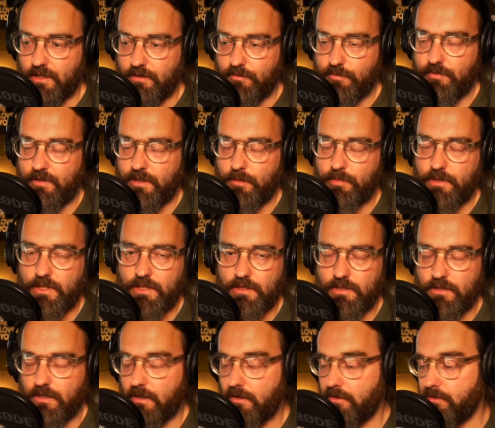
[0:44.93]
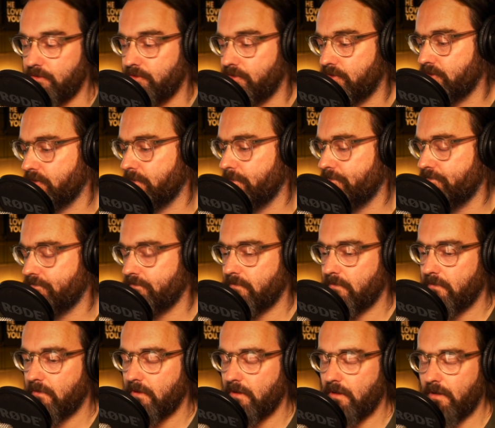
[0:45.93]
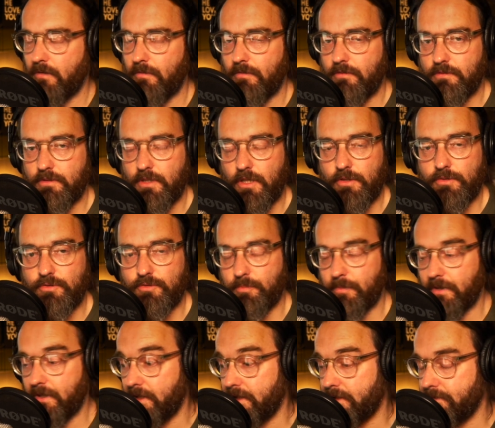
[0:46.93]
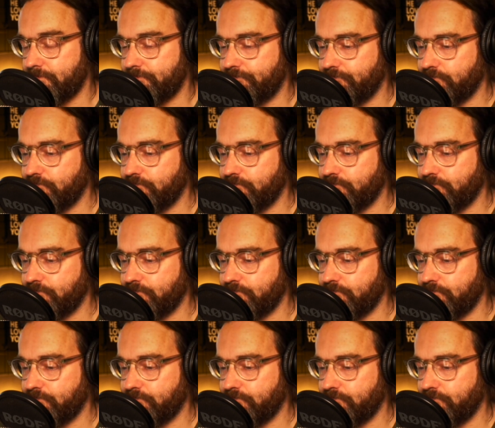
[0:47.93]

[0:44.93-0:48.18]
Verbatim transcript: And for anybody that knows me,